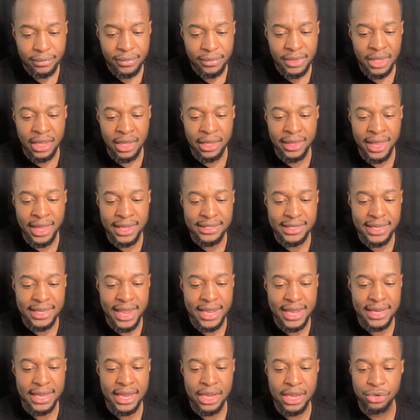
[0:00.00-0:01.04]
let's
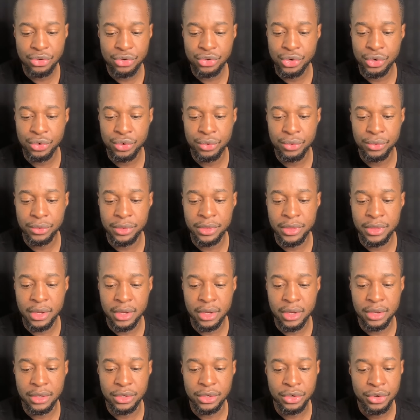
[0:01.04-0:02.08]
get into
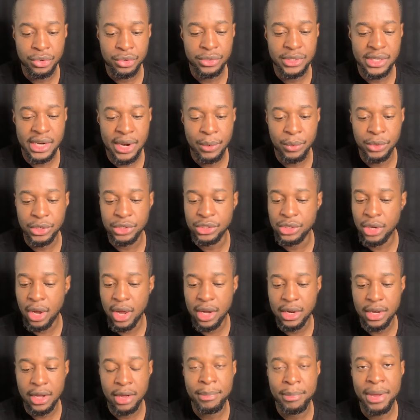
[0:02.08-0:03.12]
the news that I want to
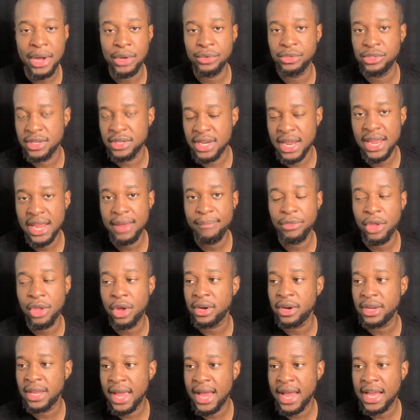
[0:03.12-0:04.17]
talk about today
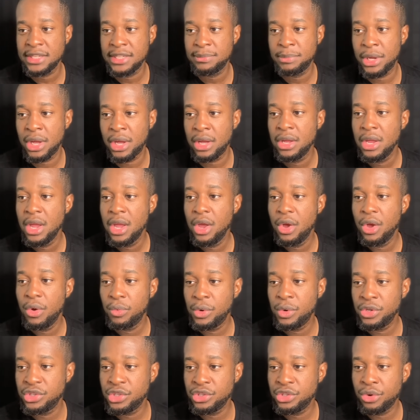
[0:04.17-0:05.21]
on Kaspa,
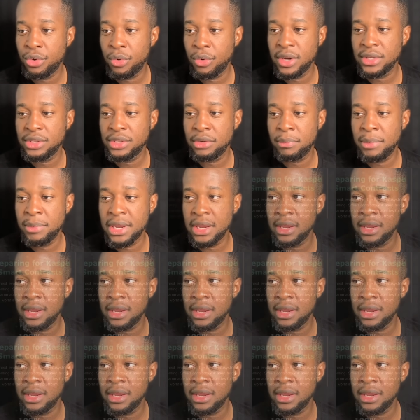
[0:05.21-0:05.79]
which is going to be